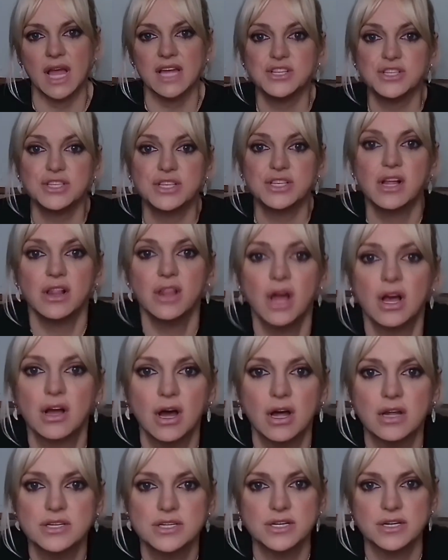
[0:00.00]
I just clung
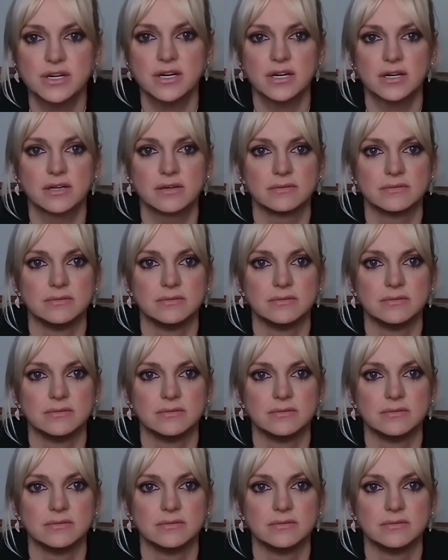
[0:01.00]
on to her.